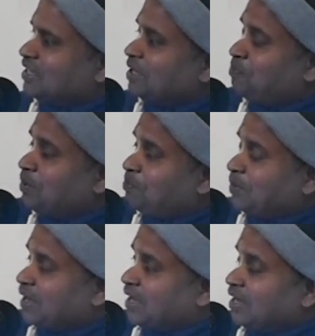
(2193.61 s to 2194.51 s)
They
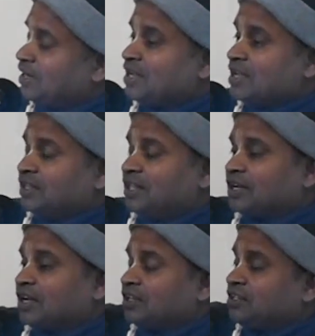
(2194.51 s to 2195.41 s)

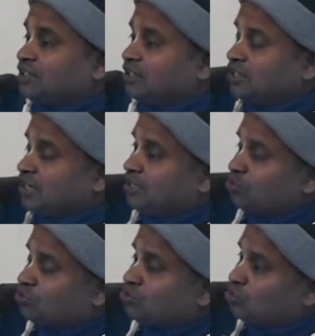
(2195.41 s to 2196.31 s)
prepare, they
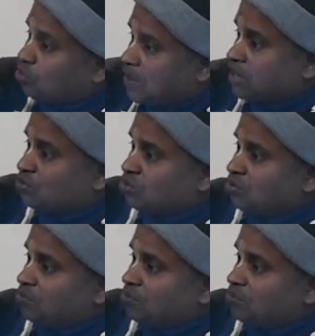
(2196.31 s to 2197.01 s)
took tobacco,